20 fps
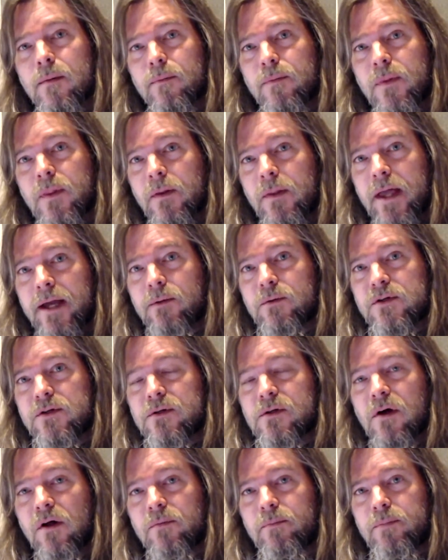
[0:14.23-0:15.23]
The language is
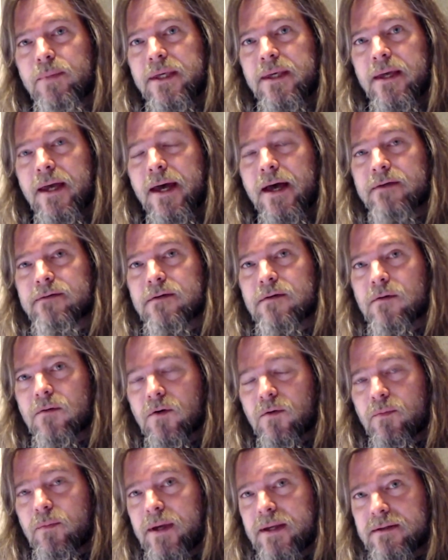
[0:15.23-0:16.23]
called BS, or
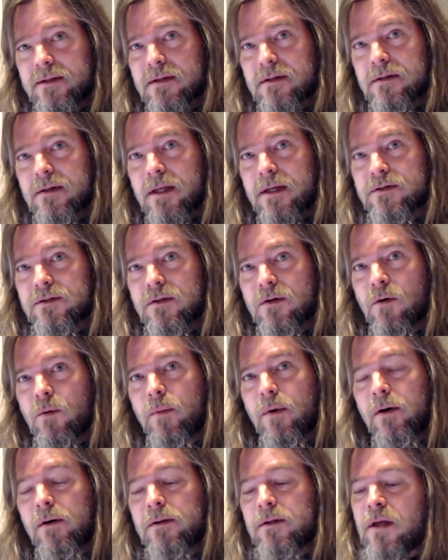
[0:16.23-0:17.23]

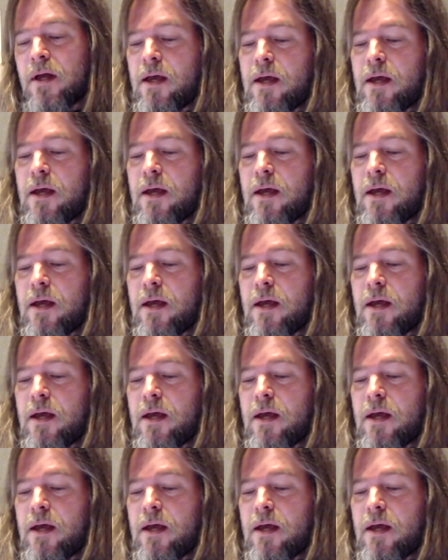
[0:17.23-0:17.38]
Basic/Snowball,